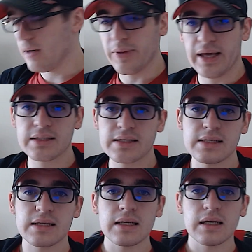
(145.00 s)

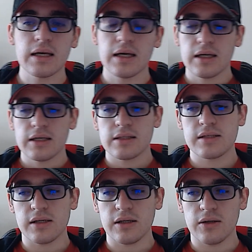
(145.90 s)
best.
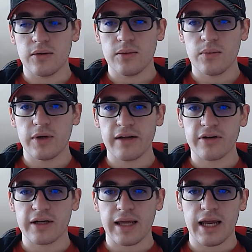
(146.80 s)
So whenever
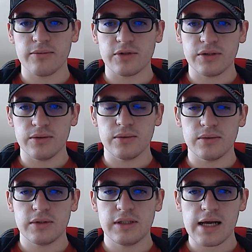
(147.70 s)
it came to
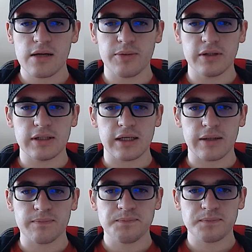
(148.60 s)
deck
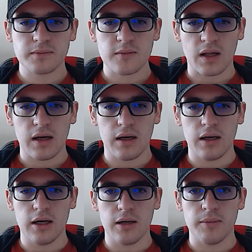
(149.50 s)
building,
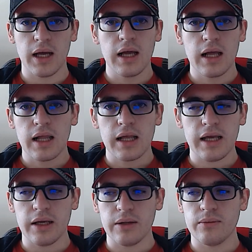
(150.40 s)

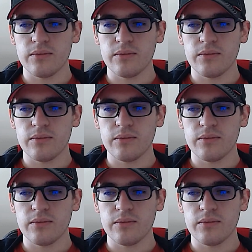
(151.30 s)
it